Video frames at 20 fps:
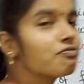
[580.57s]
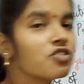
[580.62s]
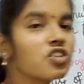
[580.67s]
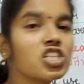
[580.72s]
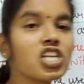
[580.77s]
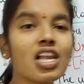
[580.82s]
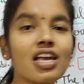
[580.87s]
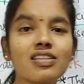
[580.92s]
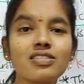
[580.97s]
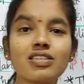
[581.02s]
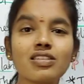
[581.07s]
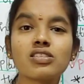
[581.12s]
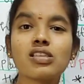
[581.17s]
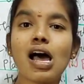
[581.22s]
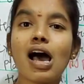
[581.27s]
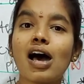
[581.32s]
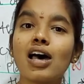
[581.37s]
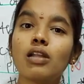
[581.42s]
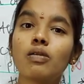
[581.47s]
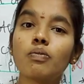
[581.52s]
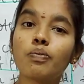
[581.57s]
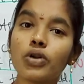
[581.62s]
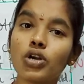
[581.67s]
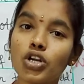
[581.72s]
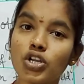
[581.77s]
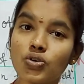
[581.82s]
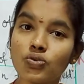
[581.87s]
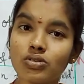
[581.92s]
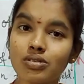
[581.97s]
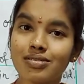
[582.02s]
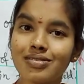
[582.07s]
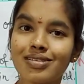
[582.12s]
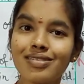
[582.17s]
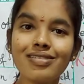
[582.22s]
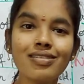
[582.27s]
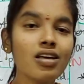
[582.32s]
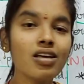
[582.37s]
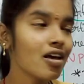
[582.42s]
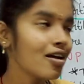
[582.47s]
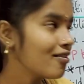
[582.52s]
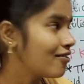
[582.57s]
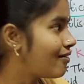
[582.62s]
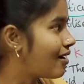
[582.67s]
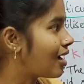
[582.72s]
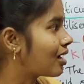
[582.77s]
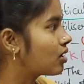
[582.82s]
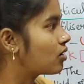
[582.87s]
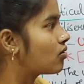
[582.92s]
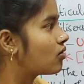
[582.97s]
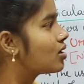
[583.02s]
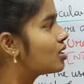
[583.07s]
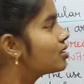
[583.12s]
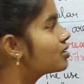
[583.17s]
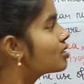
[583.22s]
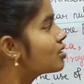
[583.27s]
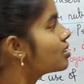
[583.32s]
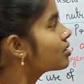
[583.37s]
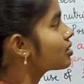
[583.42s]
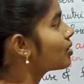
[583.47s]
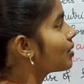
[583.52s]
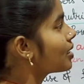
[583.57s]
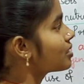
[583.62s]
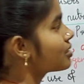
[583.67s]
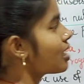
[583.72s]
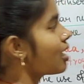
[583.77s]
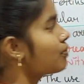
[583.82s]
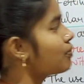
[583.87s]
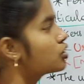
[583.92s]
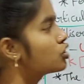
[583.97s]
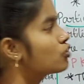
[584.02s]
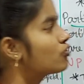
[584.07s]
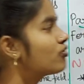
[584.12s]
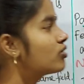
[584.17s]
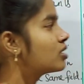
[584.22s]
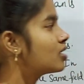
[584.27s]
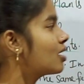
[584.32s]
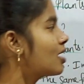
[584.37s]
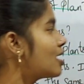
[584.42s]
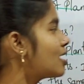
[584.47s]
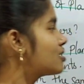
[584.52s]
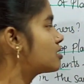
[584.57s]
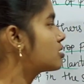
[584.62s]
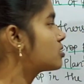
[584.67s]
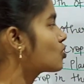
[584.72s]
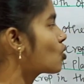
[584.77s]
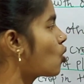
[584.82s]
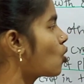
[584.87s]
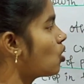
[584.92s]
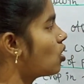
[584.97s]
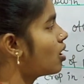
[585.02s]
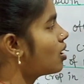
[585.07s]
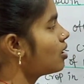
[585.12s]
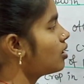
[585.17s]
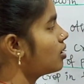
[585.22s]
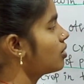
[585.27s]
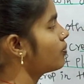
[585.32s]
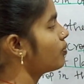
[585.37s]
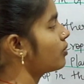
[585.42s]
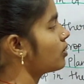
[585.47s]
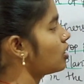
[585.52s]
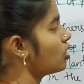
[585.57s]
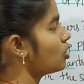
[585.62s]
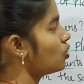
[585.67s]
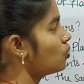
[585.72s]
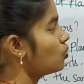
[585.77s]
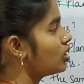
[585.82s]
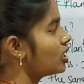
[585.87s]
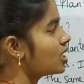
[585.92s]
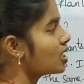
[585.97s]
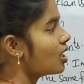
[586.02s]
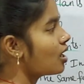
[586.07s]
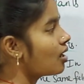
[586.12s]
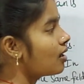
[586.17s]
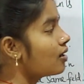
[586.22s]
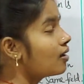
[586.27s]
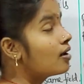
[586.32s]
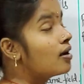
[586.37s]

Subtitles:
Fertilizers are produced in factories. Some examples of fertilizers are urea,